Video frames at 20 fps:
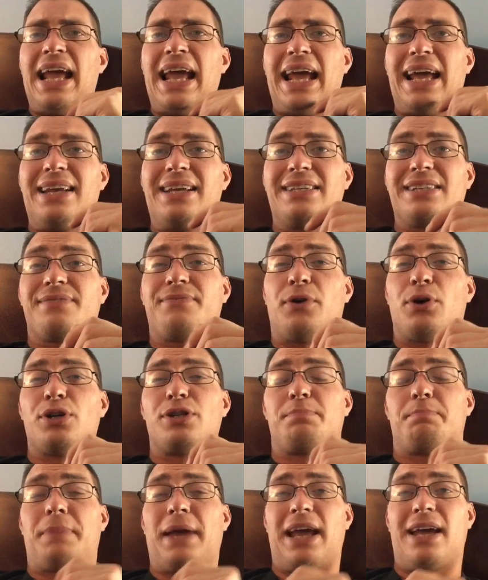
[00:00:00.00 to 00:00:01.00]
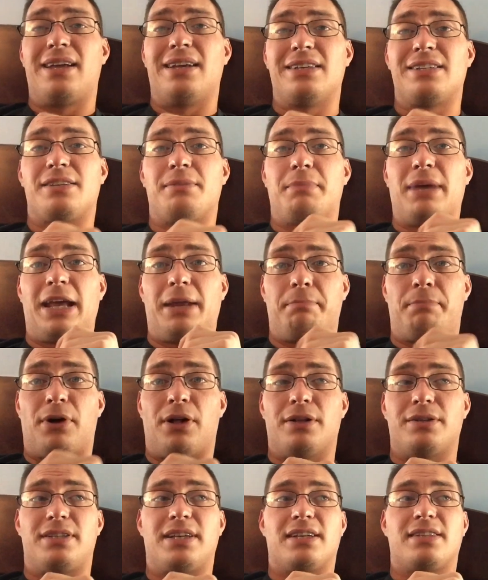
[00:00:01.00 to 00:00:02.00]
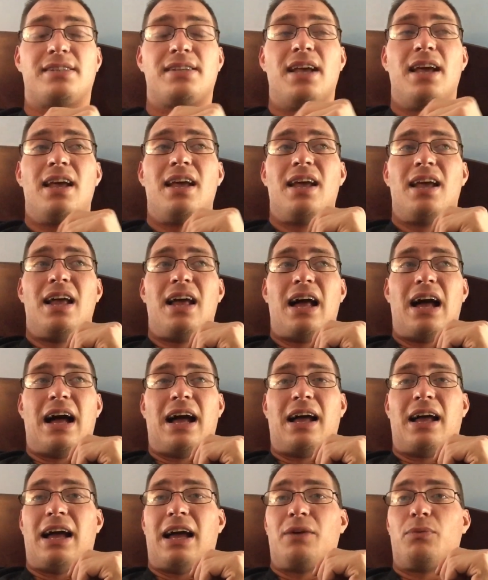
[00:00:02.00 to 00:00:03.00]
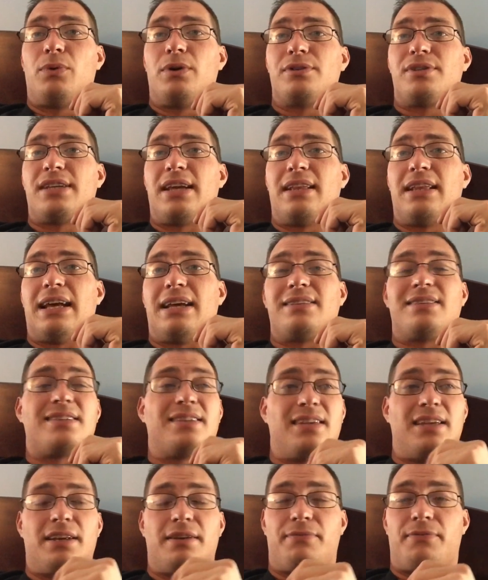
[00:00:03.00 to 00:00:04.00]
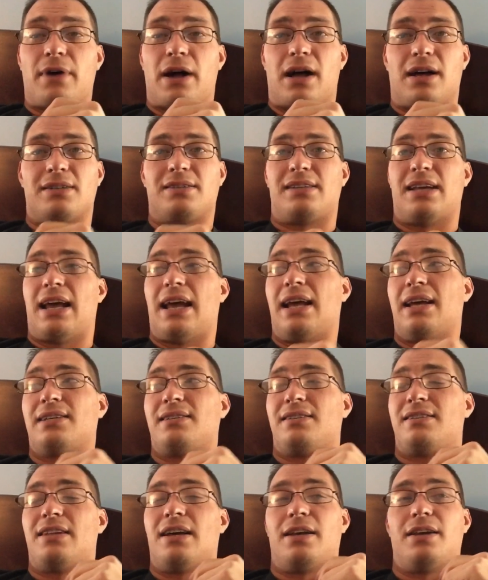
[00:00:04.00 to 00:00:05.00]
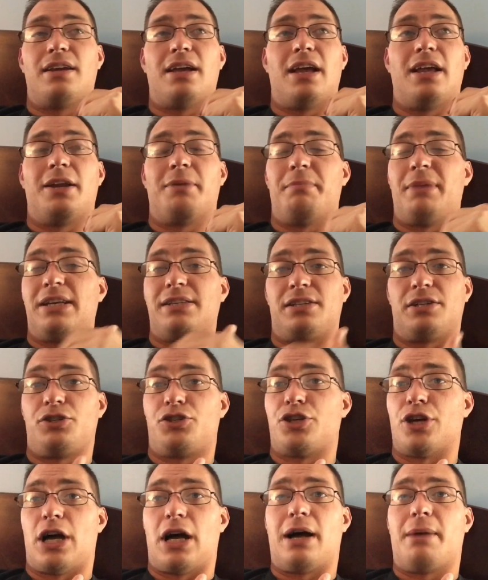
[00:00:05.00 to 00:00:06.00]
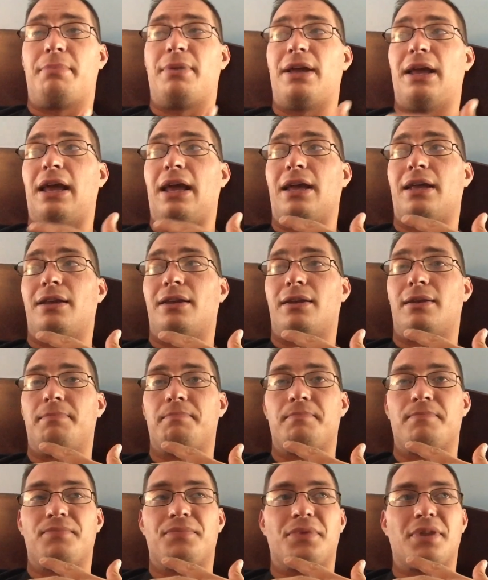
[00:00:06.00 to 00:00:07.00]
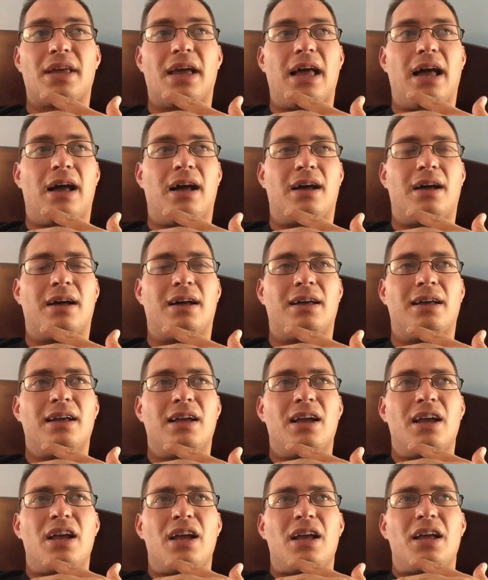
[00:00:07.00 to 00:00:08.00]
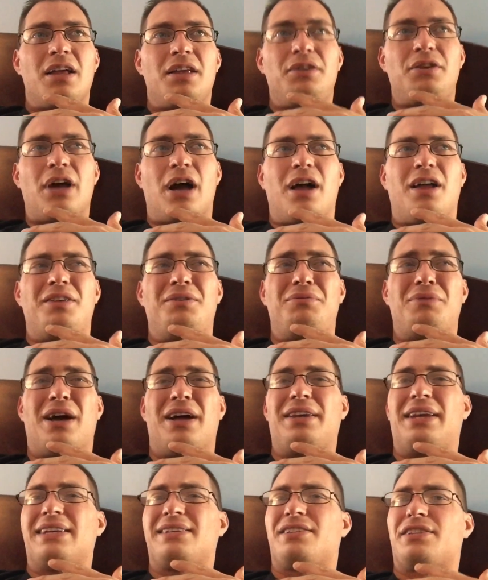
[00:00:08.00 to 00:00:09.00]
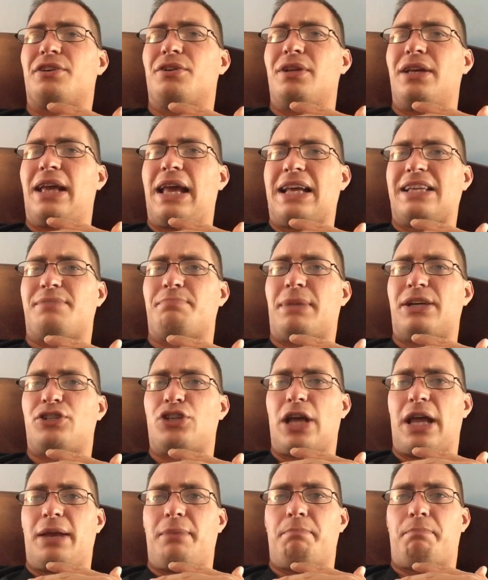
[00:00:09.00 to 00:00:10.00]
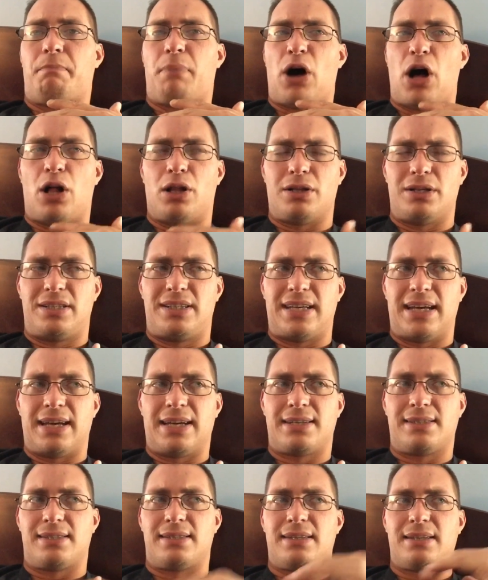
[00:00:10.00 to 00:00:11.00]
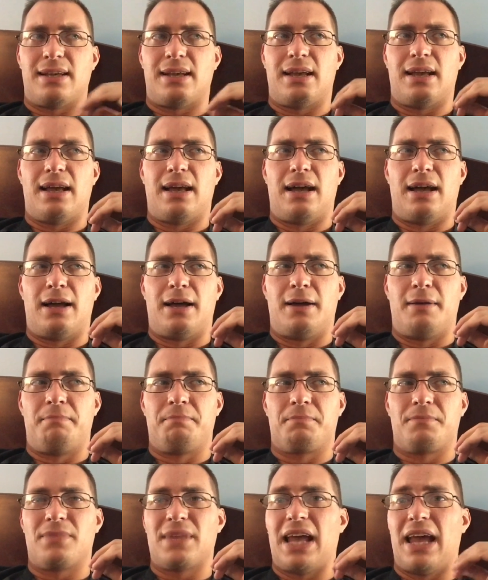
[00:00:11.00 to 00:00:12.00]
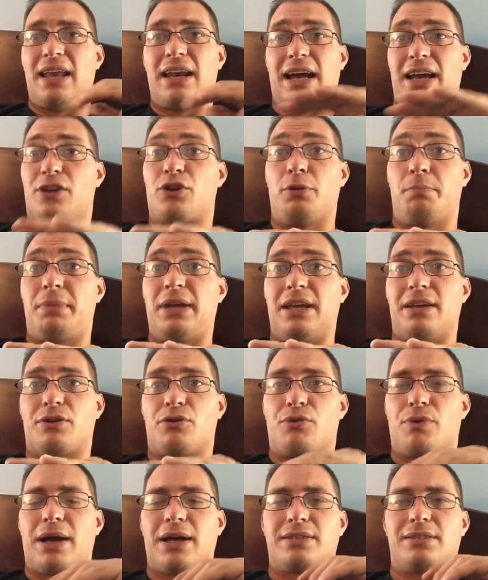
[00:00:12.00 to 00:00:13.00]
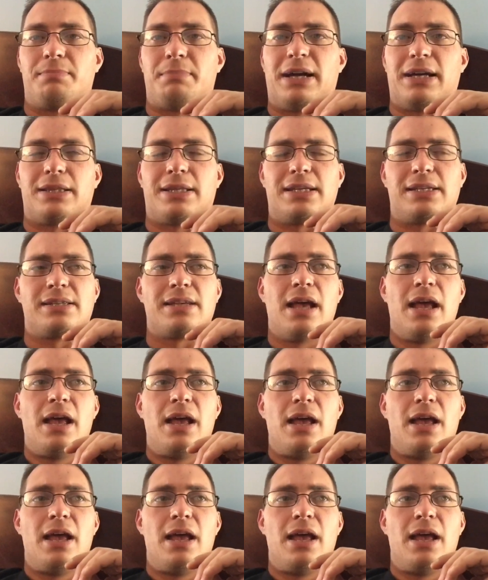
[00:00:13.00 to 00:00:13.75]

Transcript: And as far as paganism in politics, I will say that Selena Fox has done an amazing job, and not necessarily as much in politics, and I could be incorrect about this,